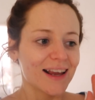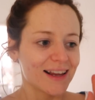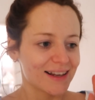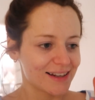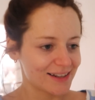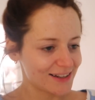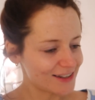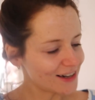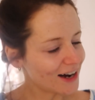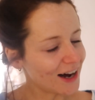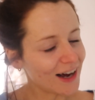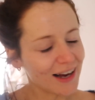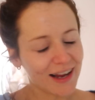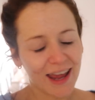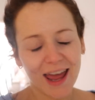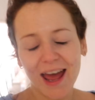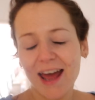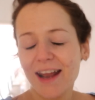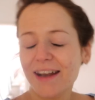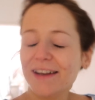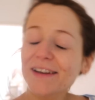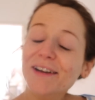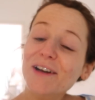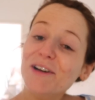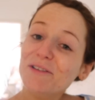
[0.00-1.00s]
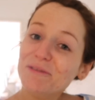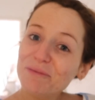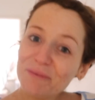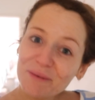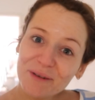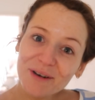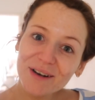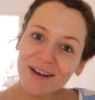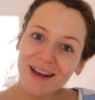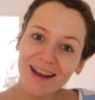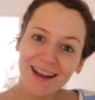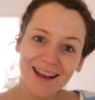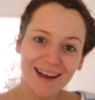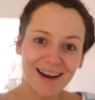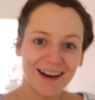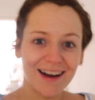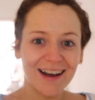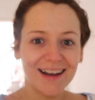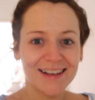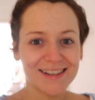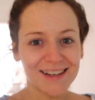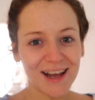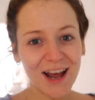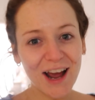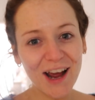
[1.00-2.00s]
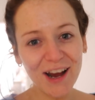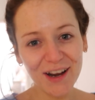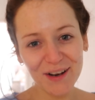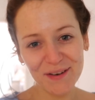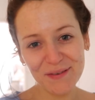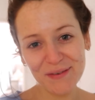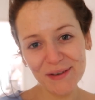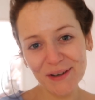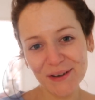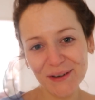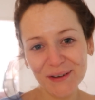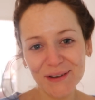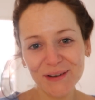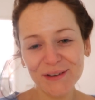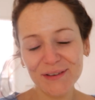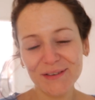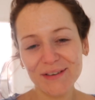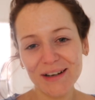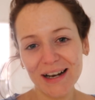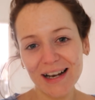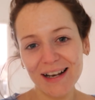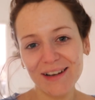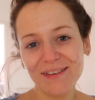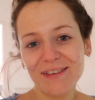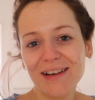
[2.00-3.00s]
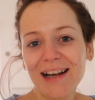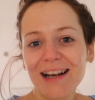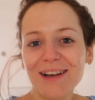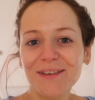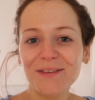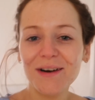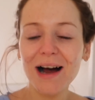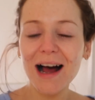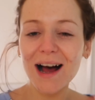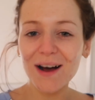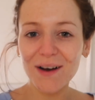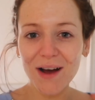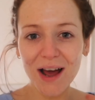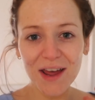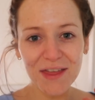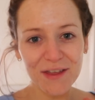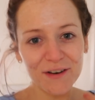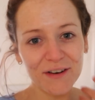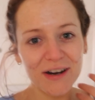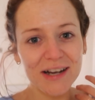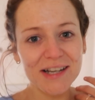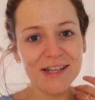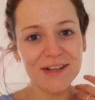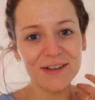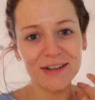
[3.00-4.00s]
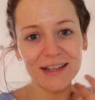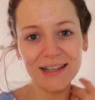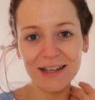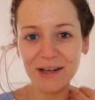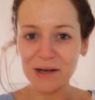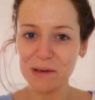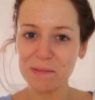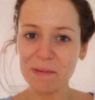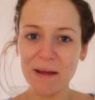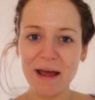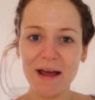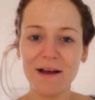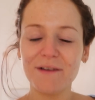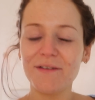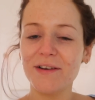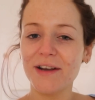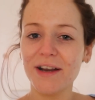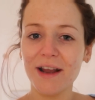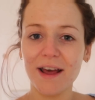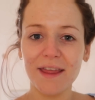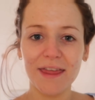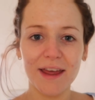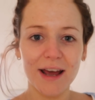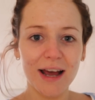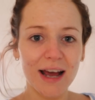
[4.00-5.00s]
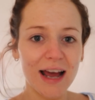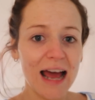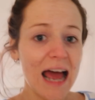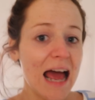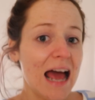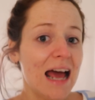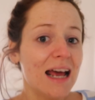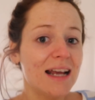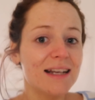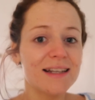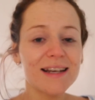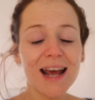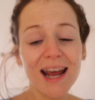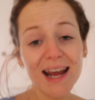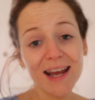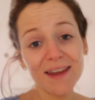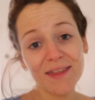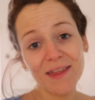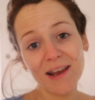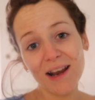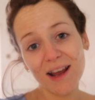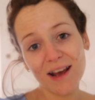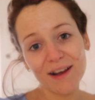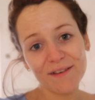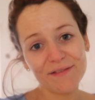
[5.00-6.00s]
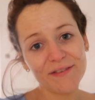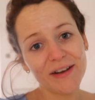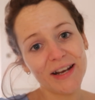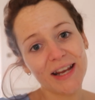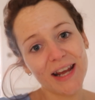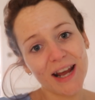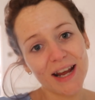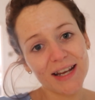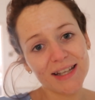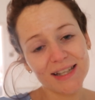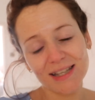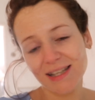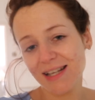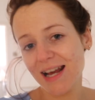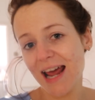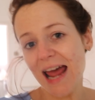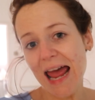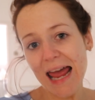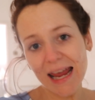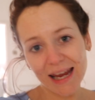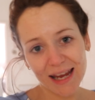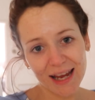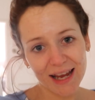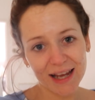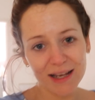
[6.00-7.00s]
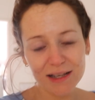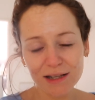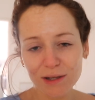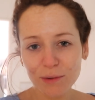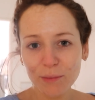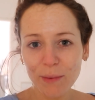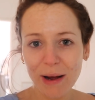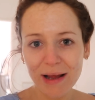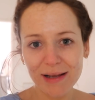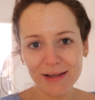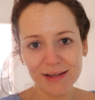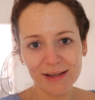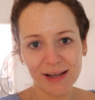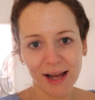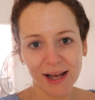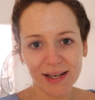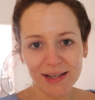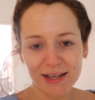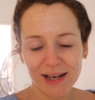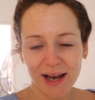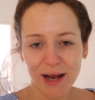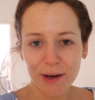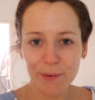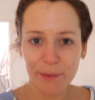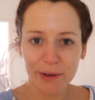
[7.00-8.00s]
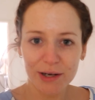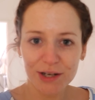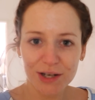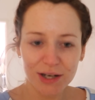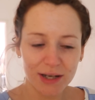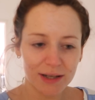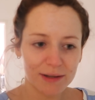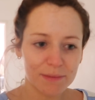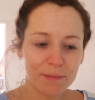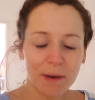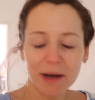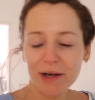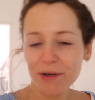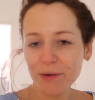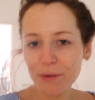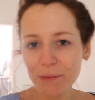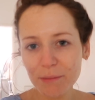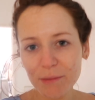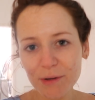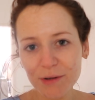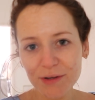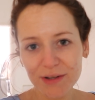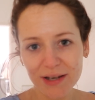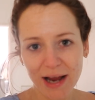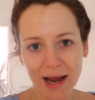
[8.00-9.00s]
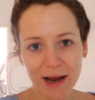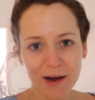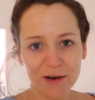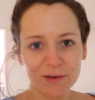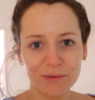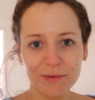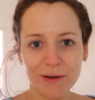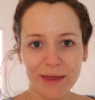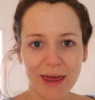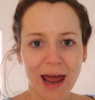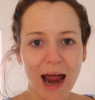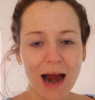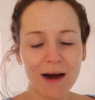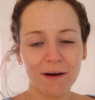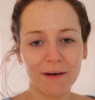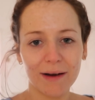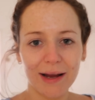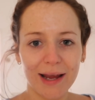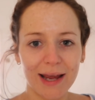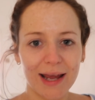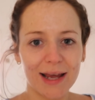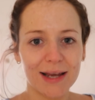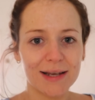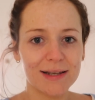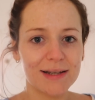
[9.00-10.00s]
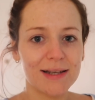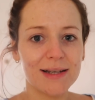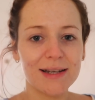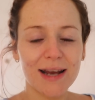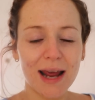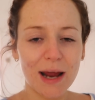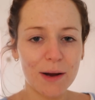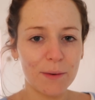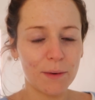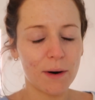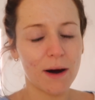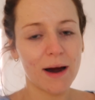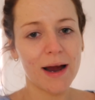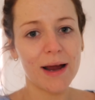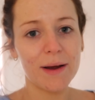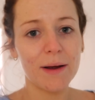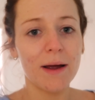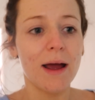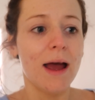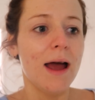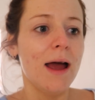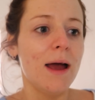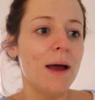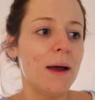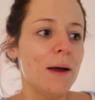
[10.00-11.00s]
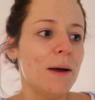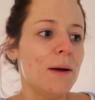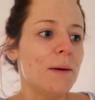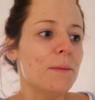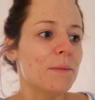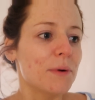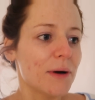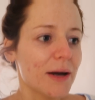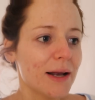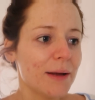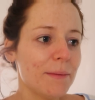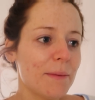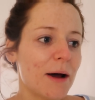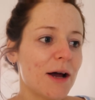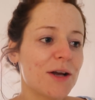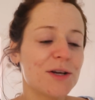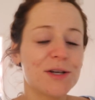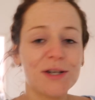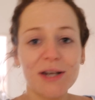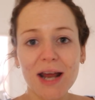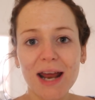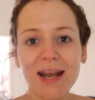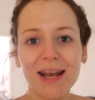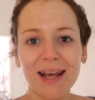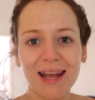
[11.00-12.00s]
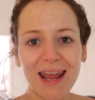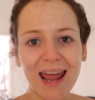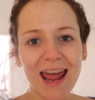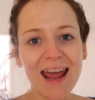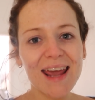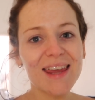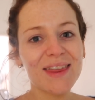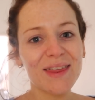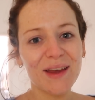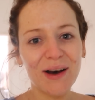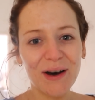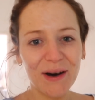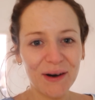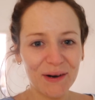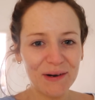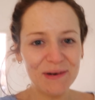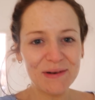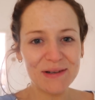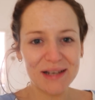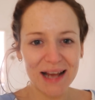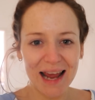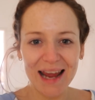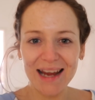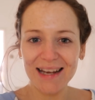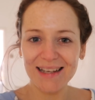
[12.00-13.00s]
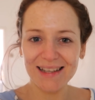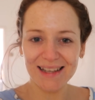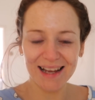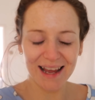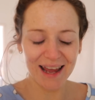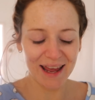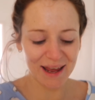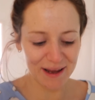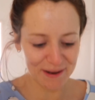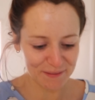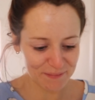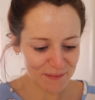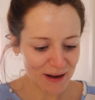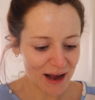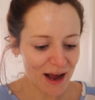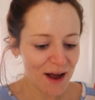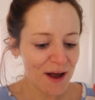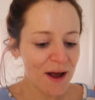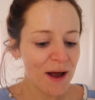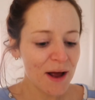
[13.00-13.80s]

Start again. Morning guys, I hope you're all really, really well. I thought I'd do a little bit of another day in the life video today. It's a Wednesday today, which is my normal day off with Harry. It's a day where I pretty much dedicate the whole day to him.